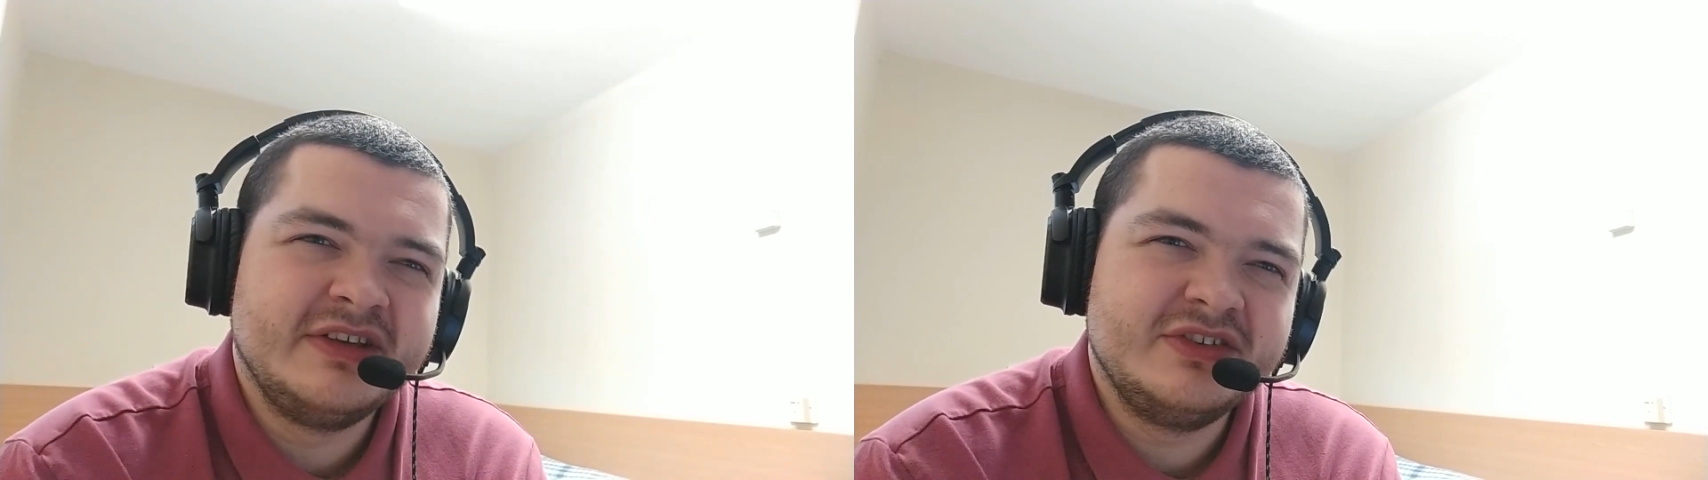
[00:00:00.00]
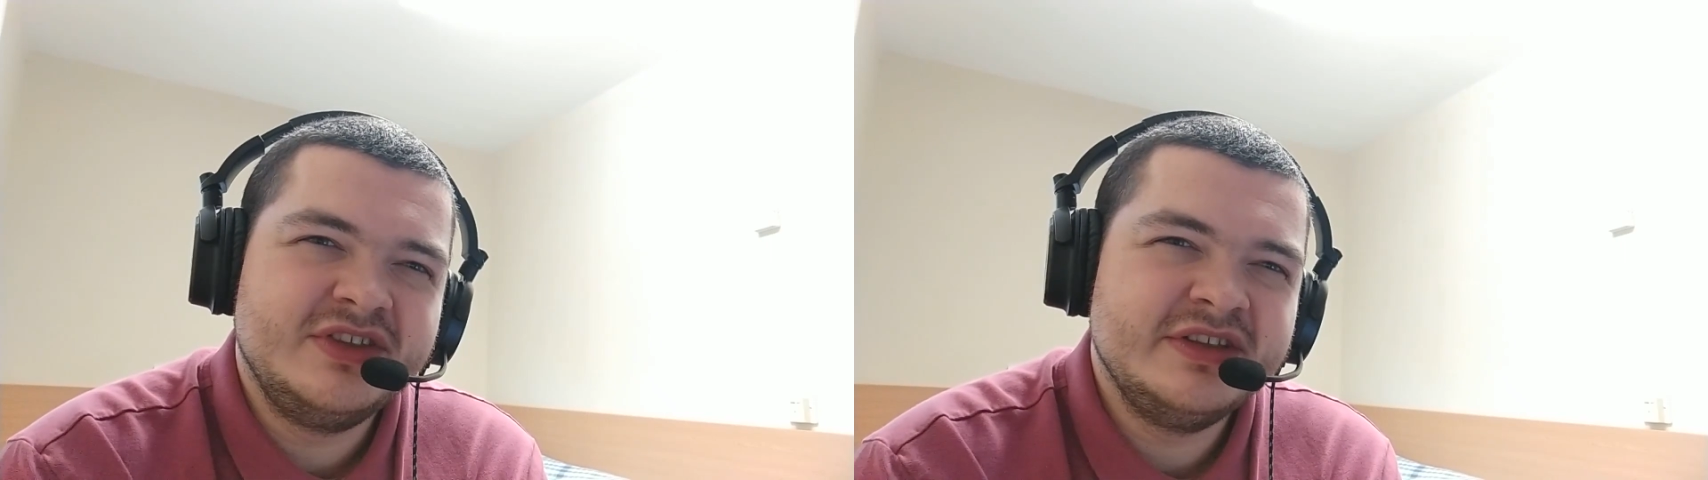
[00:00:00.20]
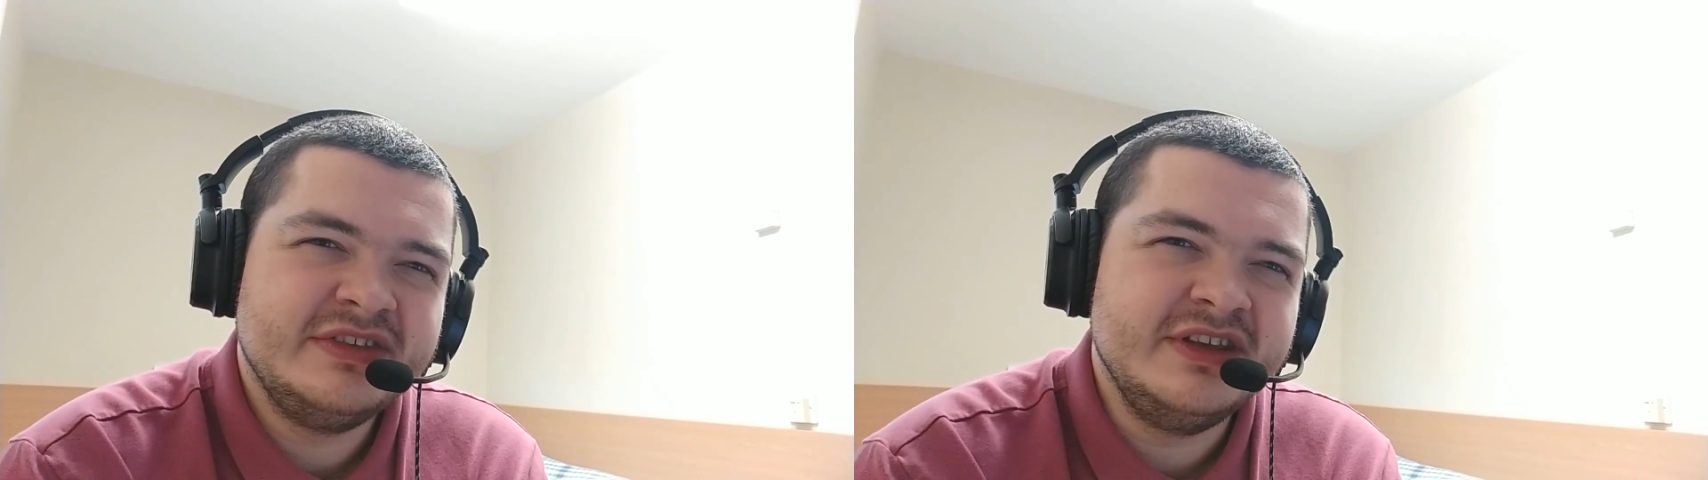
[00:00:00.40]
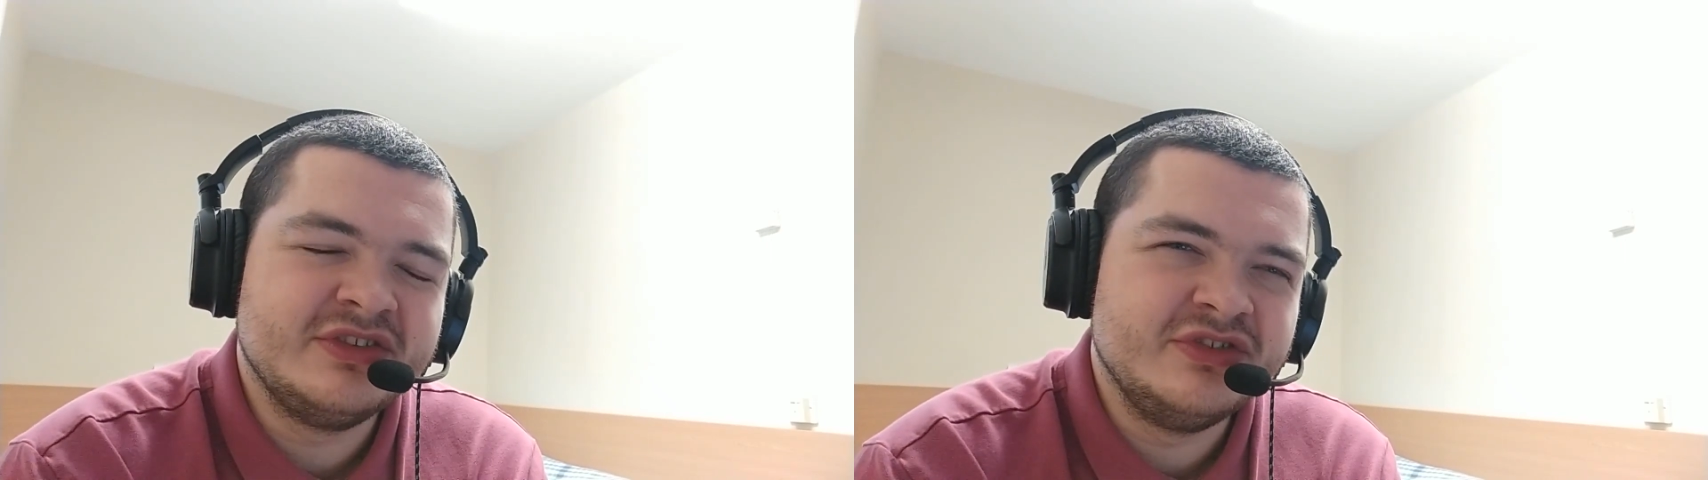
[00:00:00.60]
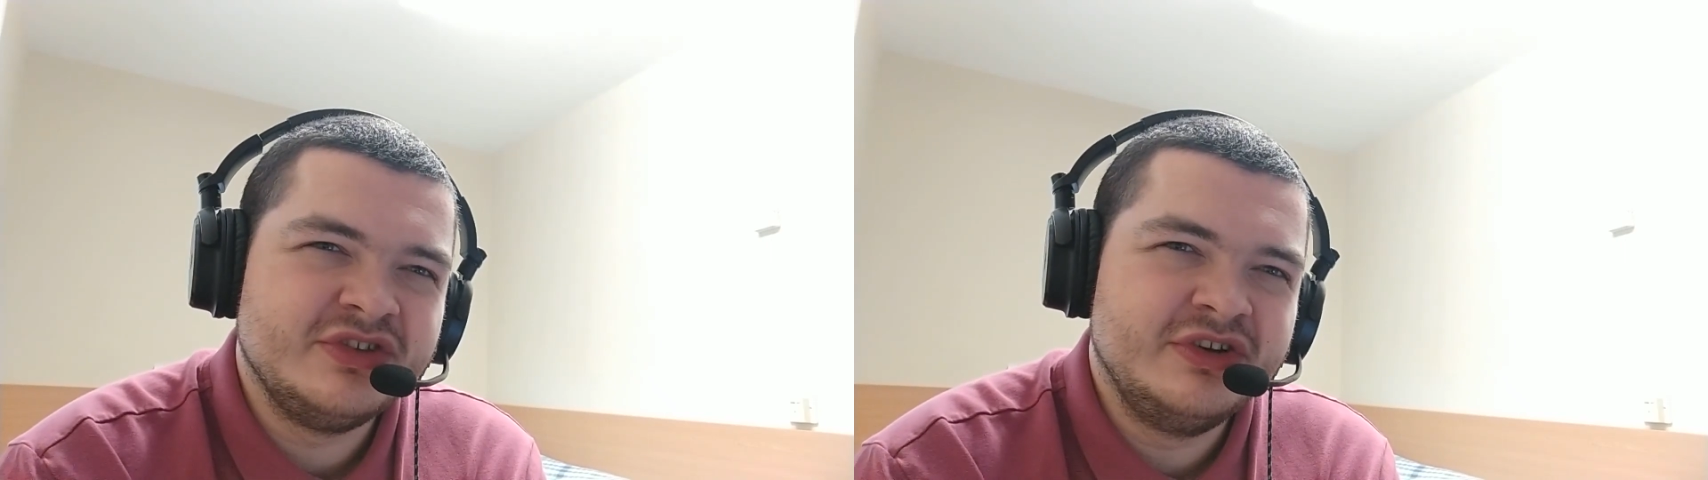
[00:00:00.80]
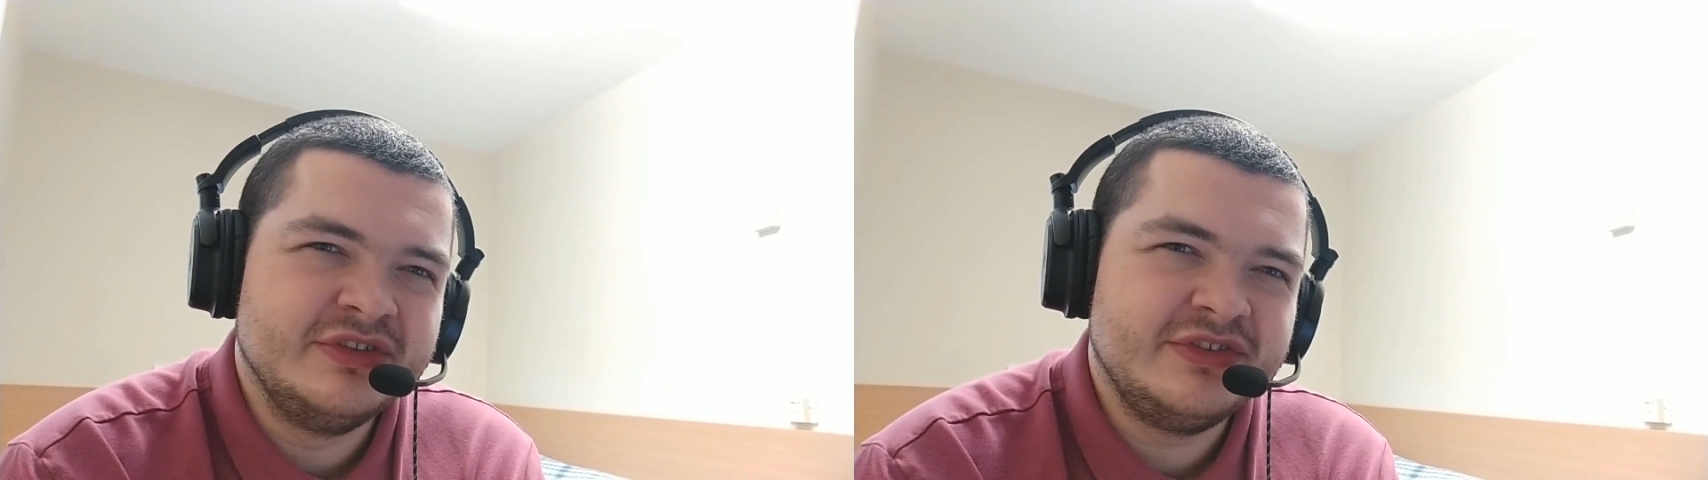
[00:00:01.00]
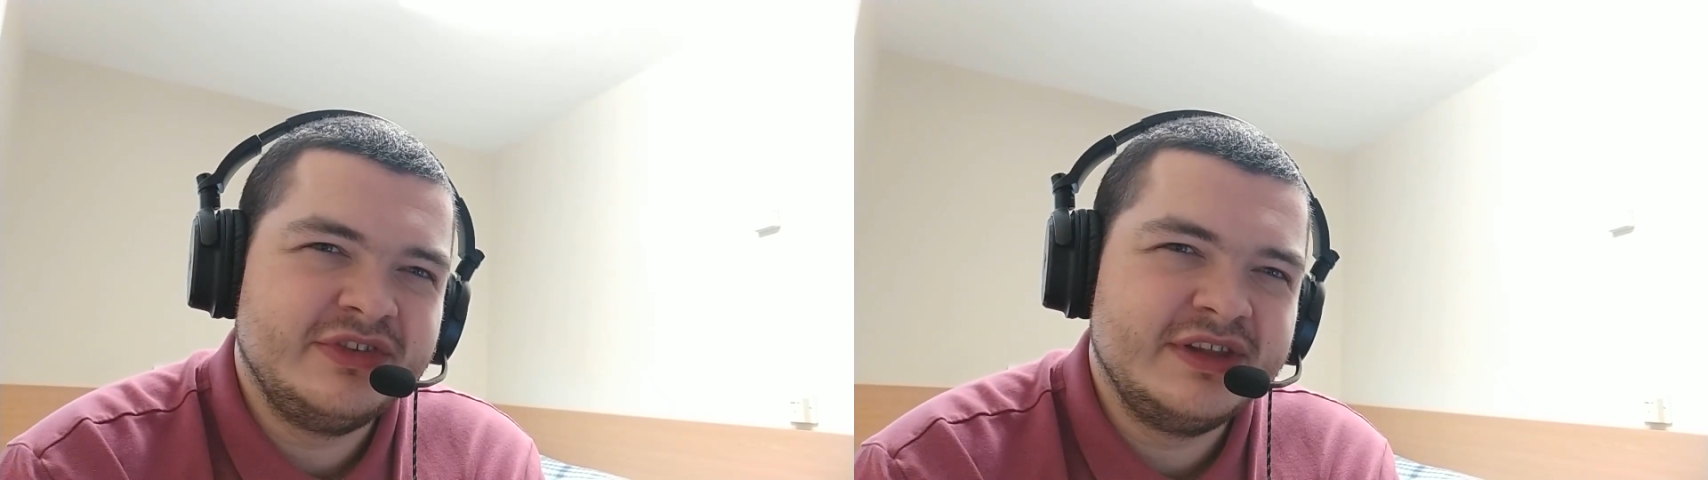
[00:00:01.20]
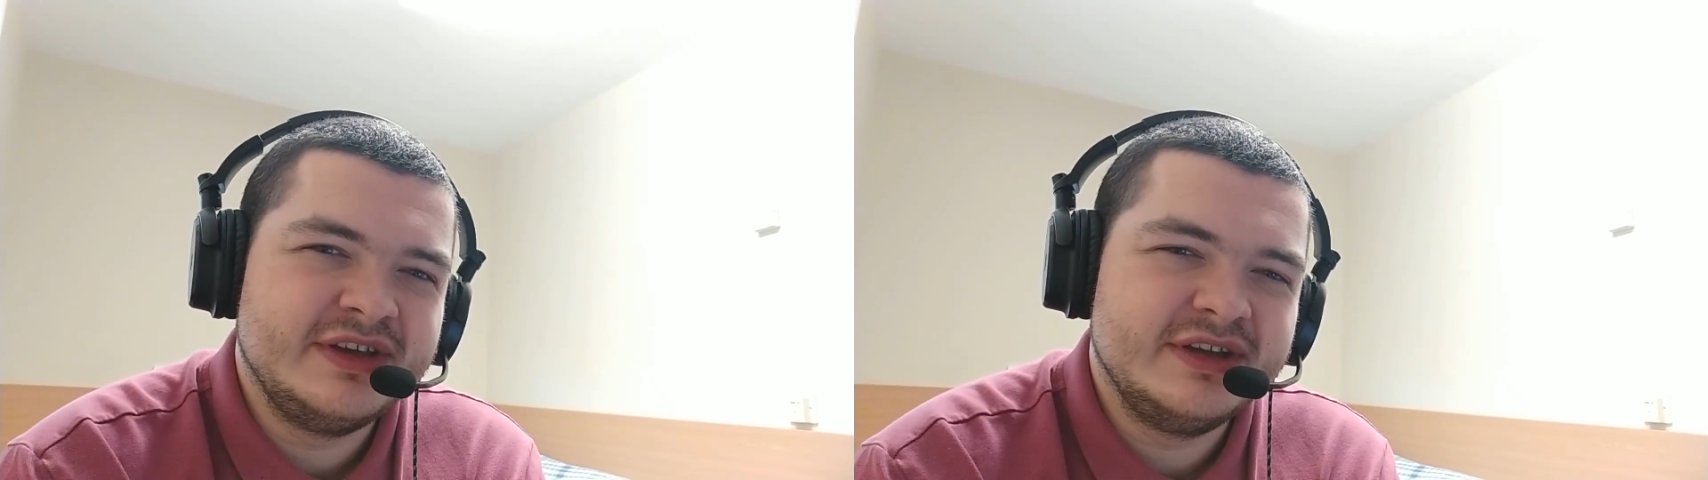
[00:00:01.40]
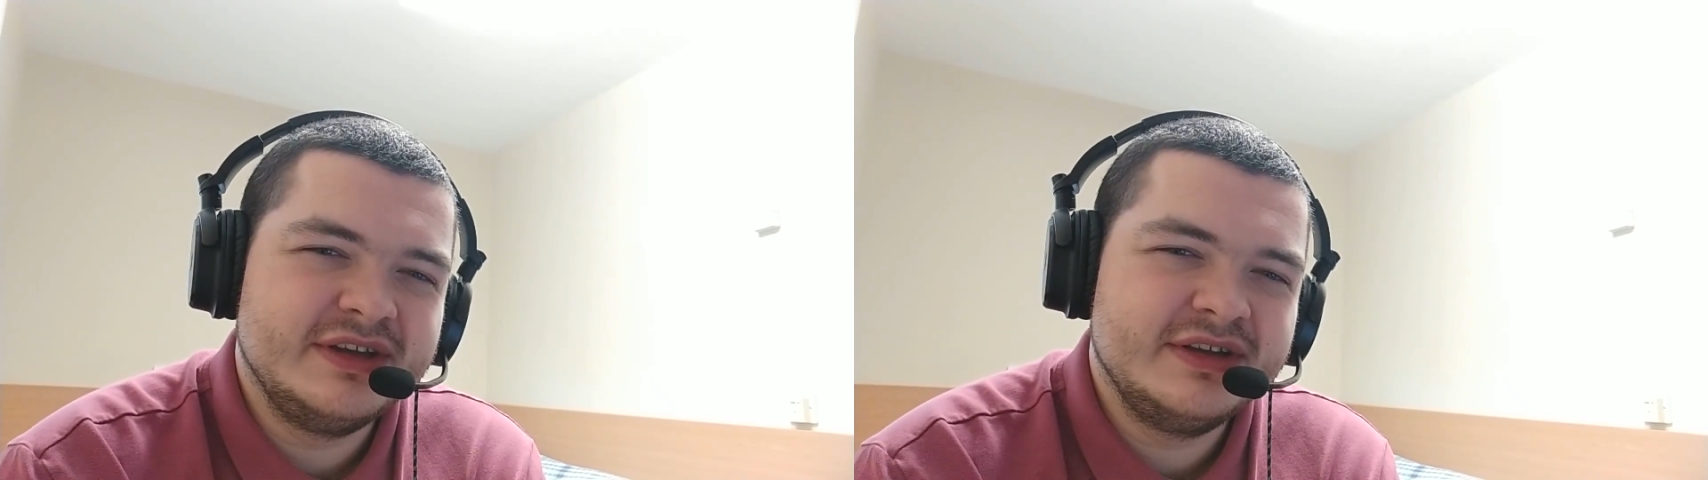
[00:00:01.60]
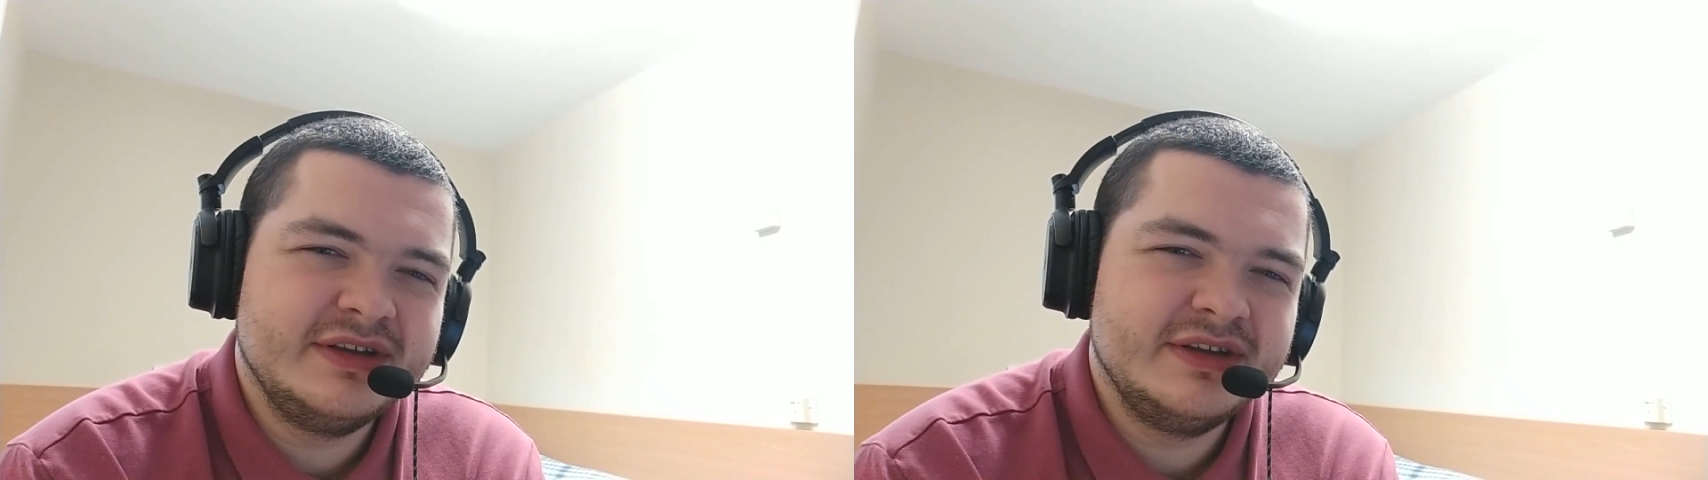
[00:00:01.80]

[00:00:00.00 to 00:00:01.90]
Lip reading: actually a decent chance that